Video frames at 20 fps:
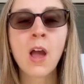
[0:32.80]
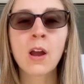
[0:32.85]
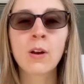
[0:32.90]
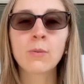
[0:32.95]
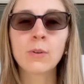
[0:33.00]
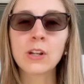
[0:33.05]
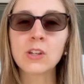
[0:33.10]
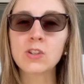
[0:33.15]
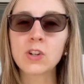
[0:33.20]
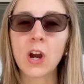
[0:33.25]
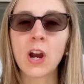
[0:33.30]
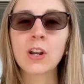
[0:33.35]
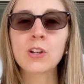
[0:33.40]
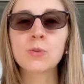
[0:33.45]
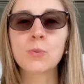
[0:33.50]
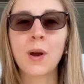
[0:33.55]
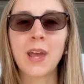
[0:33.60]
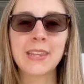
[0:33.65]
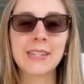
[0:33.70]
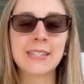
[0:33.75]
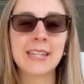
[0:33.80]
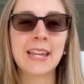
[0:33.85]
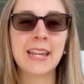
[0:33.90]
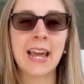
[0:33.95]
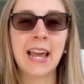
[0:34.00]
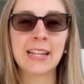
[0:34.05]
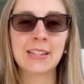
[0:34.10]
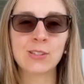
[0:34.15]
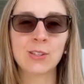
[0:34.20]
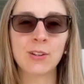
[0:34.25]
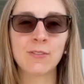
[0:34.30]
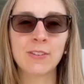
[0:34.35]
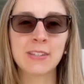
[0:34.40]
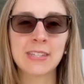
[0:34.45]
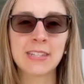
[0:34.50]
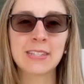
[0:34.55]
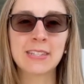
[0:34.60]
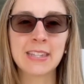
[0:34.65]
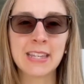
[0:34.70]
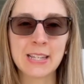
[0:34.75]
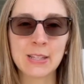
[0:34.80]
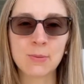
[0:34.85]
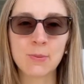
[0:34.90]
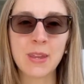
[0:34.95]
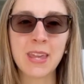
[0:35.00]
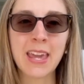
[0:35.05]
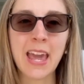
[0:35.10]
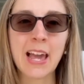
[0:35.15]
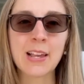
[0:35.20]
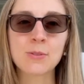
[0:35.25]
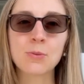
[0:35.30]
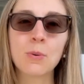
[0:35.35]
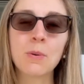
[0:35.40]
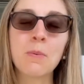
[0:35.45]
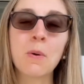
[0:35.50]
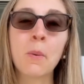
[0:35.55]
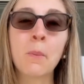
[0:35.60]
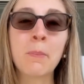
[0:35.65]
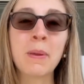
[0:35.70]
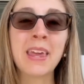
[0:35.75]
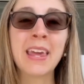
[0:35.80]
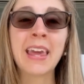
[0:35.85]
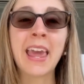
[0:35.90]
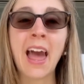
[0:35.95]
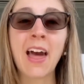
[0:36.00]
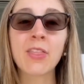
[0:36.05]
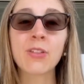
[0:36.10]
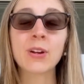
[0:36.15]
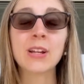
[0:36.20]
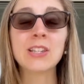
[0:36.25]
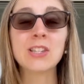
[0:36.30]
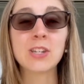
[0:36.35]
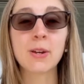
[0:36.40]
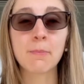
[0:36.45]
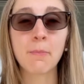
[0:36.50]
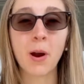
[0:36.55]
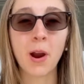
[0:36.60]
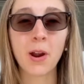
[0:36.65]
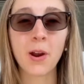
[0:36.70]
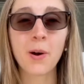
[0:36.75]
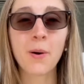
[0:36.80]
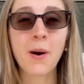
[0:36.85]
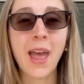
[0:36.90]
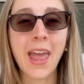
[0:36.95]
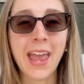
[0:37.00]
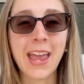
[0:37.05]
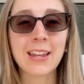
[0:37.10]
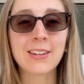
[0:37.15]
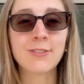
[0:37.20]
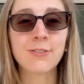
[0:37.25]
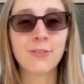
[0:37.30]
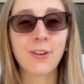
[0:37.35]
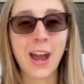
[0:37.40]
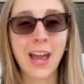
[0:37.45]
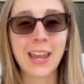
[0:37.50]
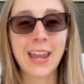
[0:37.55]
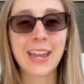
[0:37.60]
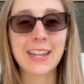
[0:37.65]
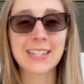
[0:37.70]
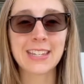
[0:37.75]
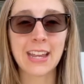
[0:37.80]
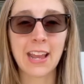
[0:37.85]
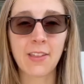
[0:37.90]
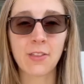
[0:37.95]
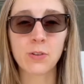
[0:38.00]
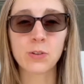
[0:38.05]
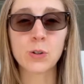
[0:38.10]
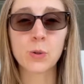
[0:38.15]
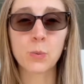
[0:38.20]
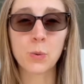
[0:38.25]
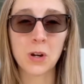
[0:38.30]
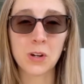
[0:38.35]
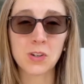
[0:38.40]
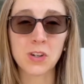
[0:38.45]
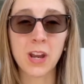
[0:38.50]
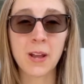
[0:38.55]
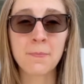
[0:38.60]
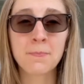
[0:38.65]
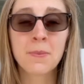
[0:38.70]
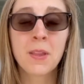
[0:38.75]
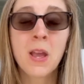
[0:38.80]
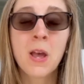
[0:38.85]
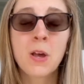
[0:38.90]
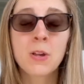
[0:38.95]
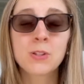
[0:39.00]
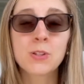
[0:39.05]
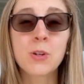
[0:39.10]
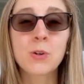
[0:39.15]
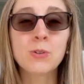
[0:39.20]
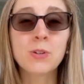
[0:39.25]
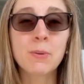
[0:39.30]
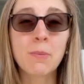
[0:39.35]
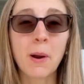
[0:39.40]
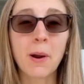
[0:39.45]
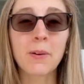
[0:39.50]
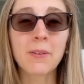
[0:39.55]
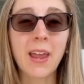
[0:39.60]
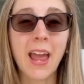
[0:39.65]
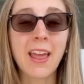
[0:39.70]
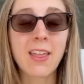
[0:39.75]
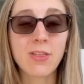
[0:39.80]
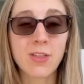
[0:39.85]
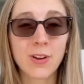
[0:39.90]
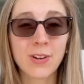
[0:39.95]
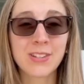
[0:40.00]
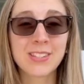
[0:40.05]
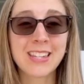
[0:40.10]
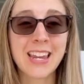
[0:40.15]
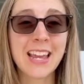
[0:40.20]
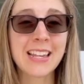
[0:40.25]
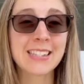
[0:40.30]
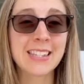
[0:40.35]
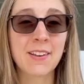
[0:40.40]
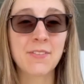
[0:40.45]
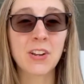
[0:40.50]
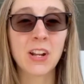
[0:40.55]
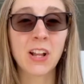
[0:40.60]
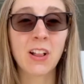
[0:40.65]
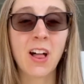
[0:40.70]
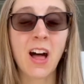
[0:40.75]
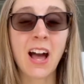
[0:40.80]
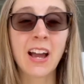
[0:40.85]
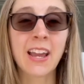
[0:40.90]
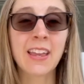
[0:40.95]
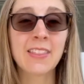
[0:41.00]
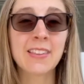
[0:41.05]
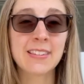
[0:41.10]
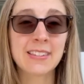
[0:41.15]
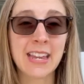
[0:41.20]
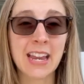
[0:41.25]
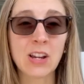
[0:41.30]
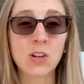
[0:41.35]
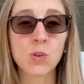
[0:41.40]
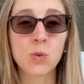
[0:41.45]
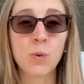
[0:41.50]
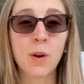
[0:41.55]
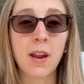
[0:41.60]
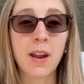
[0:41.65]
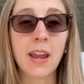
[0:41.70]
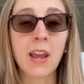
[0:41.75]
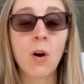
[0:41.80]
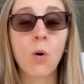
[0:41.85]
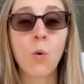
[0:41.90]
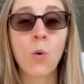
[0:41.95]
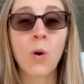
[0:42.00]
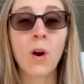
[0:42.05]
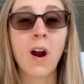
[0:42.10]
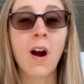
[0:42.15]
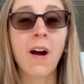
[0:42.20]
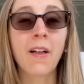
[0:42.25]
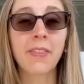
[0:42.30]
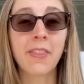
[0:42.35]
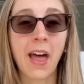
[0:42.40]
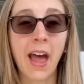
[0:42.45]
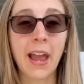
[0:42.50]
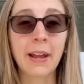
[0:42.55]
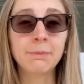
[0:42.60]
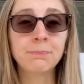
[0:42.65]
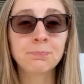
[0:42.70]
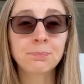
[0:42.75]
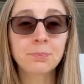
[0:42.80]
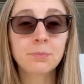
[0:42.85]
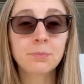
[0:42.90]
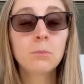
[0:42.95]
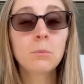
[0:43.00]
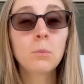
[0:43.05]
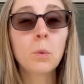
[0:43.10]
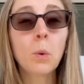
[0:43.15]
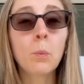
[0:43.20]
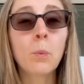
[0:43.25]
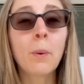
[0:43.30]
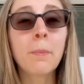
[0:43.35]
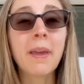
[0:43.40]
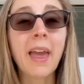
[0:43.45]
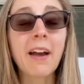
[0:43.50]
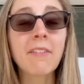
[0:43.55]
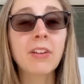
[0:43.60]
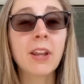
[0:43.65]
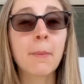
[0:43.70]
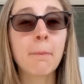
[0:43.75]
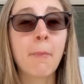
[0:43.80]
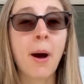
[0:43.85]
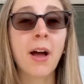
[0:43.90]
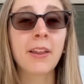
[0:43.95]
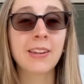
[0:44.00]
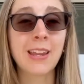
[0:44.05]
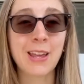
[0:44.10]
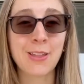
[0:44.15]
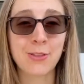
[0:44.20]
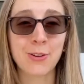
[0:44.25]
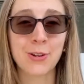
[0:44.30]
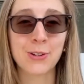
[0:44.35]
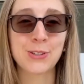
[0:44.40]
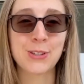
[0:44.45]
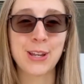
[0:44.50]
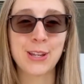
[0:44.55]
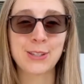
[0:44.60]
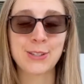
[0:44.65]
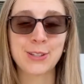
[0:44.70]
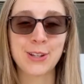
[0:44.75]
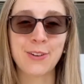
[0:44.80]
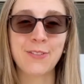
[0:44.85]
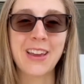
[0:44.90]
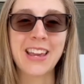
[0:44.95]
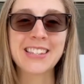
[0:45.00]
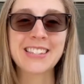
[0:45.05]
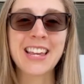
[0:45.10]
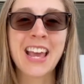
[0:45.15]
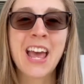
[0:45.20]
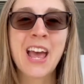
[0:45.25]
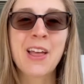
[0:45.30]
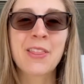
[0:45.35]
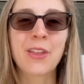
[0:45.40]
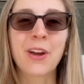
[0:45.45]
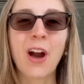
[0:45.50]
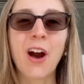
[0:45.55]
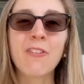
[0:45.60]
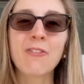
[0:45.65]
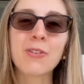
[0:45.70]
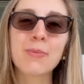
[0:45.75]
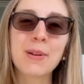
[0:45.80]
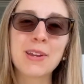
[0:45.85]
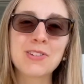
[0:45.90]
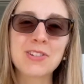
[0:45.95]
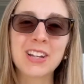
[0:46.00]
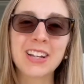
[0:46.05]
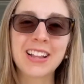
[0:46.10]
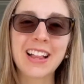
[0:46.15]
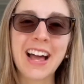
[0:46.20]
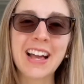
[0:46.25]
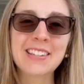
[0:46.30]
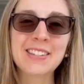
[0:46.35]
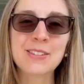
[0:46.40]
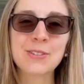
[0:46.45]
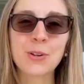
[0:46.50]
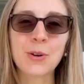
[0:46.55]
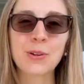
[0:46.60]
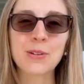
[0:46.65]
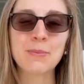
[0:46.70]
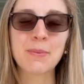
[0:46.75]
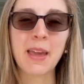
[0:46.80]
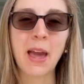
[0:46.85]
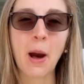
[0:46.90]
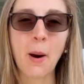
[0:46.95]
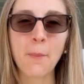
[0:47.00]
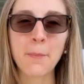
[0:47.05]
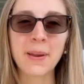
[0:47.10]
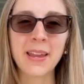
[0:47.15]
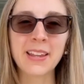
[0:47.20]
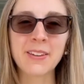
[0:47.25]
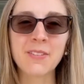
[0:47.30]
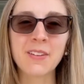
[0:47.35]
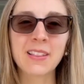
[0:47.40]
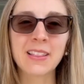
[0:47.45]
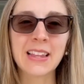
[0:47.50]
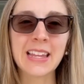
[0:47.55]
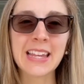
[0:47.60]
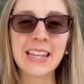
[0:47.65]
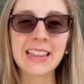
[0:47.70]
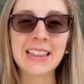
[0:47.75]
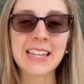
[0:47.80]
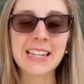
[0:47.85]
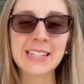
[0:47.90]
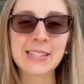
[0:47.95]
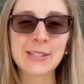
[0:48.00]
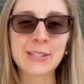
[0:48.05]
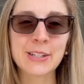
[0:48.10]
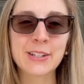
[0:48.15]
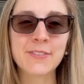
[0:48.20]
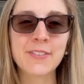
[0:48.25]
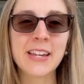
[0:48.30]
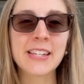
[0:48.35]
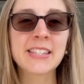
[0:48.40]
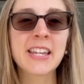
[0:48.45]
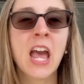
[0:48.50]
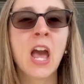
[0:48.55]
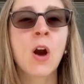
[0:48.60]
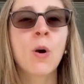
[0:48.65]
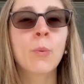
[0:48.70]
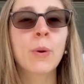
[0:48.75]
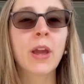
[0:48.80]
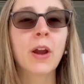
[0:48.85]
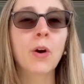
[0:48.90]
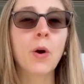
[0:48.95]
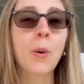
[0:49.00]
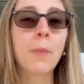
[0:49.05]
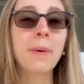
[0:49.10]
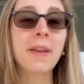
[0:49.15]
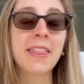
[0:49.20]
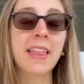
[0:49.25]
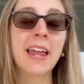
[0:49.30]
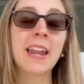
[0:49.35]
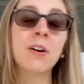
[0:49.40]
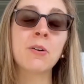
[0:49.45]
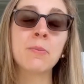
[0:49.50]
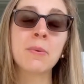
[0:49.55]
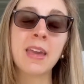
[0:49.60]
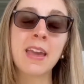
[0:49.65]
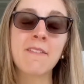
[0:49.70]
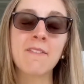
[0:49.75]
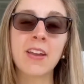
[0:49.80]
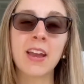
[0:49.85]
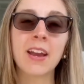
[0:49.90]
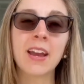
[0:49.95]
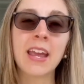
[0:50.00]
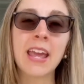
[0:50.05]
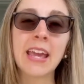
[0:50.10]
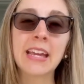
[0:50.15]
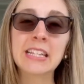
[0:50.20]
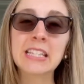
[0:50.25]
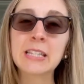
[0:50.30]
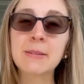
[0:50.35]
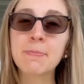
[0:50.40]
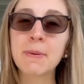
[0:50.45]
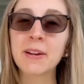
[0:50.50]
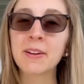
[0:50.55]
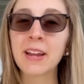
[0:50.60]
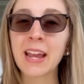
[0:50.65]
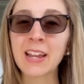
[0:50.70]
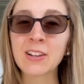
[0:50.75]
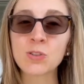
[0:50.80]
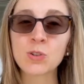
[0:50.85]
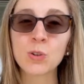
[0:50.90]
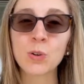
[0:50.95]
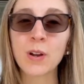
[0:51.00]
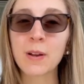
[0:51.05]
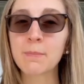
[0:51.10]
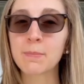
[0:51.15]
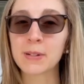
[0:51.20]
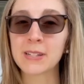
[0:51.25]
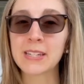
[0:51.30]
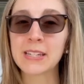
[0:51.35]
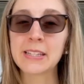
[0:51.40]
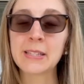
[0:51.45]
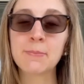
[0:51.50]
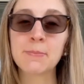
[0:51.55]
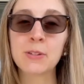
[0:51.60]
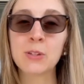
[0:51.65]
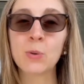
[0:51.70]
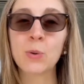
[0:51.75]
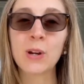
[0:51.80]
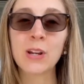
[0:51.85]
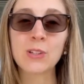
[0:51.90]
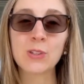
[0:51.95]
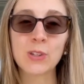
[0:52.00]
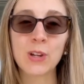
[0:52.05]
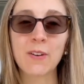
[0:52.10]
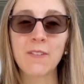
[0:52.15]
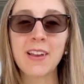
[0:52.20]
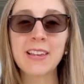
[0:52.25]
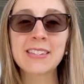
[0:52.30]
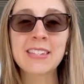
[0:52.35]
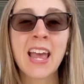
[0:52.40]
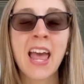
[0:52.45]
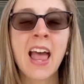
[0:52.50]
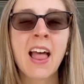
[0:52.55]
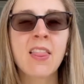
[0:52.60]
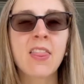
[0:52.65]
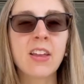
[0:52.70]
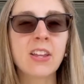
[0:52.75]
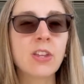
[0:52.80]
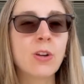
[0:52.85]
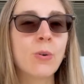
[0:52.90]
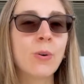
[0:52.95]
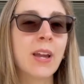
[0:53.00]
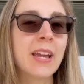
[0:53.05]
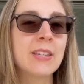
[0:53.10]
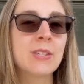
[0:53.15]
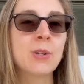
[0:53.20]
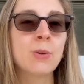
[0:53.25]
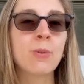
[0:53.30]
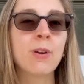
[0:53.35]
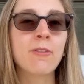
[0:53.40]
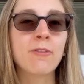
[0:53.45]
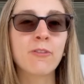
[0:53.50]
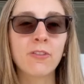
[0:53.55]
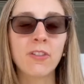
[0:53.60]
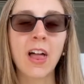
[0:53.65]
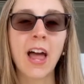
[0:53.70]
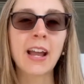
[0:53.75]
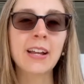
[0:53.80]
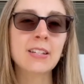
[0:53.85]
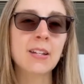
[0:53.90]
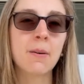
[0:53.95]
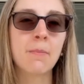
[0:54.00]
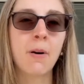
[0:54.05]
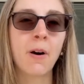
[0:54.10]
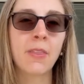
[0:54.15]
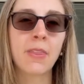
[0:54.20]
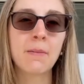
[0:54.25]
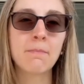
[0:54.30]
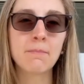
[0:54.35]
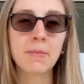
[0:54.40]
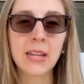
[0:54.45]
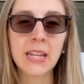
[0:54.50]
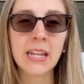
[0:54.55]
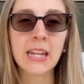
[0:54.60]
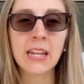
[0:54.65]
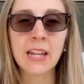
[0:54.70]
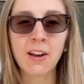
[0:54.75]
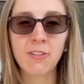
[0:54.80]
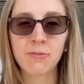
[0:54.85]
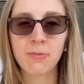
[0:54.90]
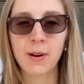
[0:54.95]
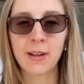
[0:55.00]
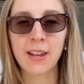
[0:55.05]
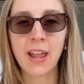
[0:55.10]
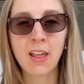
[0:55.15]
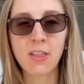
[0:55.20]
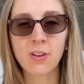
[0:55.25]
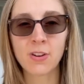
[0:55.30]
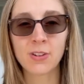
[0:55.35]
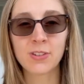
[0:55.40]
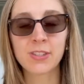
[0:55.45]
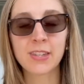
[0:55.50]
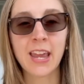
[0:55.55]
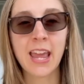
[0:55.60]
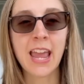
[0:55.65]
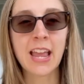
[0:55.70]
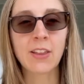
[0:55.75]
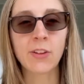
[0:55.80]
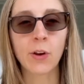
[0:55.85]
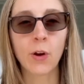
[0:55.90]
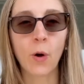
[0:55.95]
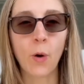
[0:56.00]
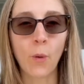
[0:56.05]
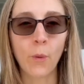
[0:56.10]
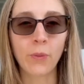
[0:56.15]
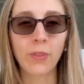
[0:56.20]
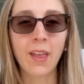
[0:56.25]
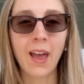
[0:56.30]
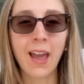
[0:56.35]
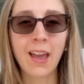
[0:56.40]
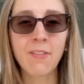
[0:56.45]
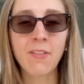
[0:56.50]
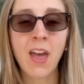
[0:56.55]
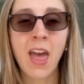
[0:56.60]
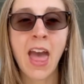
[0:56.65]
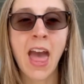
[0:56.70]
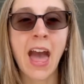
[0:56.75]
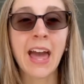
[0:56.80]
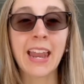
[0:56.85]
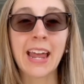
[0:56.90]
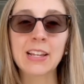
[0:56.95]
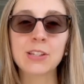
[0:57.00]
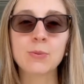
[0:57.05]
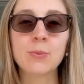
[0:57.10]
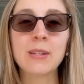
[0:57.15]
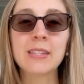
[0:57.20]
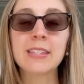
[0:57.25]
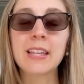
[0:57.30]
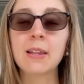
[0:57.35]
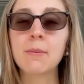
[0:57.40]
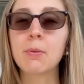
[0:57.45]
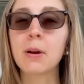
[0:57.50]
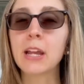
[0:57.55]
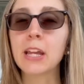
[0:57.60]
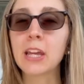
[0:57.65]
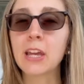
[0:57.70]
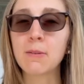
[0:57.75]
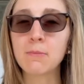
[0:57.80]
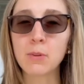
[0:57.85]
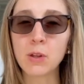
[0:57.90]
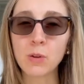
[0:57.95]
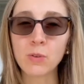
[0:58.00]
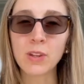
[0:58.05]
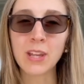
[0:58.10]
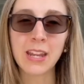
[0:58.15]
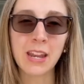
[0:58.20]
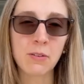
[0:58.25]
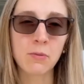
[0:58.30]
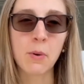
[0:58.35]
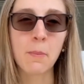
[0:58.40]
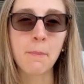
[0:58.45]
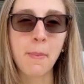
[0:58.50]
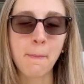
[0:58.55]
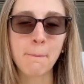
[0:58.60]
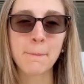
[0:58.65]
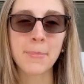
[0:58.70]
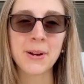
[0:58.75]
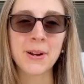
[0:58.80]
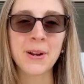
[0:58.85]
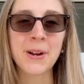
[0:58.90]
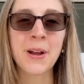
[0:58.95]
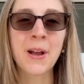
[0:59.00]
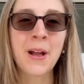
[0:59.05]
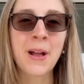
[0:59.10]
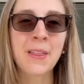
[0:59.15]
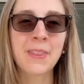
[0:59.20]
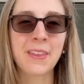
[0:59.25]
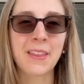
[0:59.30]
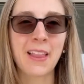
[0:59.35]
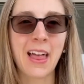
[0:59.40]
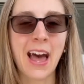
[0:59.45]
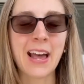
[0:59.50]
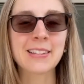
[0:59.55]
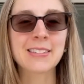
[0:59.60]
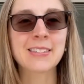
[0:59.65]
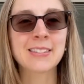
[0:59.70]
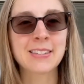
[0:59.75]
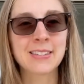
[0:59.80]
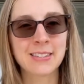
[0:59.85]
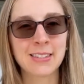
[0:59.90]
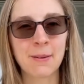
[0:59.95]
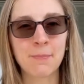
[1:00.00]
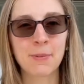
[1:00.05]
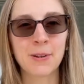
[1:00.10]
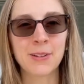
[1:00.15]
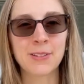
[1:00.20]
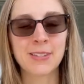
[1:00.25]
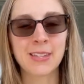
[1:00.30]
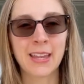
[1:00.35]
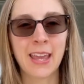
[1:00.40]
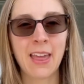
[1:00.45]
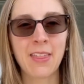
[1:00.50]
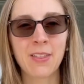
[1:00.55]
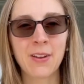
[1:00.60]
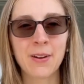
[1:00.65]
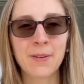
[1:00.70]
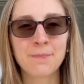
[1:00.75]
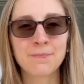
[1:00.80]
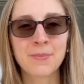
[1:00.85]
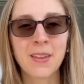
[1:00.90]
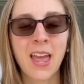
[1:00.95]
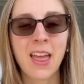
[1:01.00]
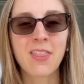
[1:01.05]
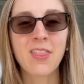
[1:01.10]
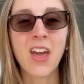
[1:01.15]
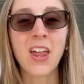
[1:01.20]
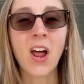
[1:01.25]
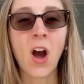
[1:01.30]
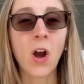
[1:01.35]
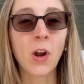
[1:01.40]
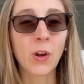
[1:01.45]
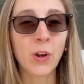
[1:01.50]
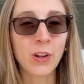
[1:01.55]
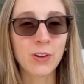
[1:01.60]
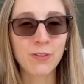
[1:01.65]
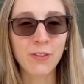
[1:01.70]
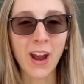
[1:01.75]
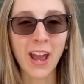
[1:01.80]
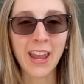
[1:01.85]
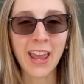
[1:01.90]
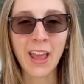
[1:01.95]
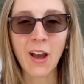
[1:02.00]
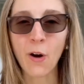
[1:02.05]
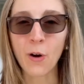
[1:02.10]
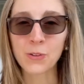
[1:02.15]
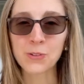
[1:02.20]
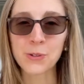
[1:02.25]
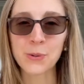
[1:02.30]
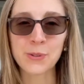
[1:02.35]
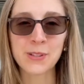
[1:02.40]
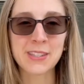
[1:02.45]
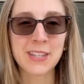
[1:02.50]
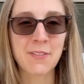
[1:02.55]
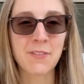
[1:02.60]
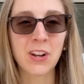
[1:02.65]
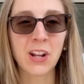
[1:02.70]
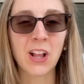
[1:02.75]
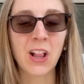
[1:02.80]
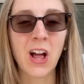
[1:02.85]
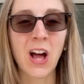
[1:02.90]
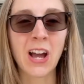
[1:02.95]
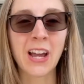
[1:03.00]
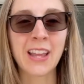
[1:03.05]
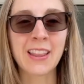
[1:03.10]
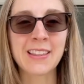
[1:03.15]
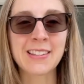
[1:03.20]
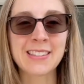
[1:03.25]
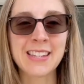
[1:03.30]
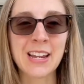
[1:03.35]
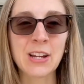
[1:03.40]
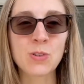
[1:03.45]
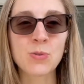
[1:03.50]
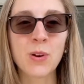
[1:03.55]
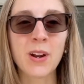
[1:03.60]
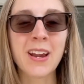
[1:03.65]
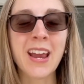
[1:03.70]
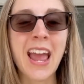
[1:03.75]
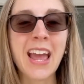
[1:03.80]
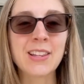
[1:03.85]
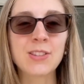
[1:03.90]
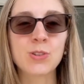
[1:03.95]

Recharge Wednesday night services this week, as we will be gathering tomorrow and Friday together to worship. So tomorrow night, Thursday at 7 o'clock in the sanctuary or online, we'll be having a Maundy Thursday service. The confirmation class is going to be helping lead this service. We are hoping that it will be a very experiential and participatory service, that you'll get to reflect upon the meaning of Maundy Thursday in your own life, and as we celebrate communion and remember the Last Supper together. Then on Good Friday, also at 7 o'clock in the sanctuary and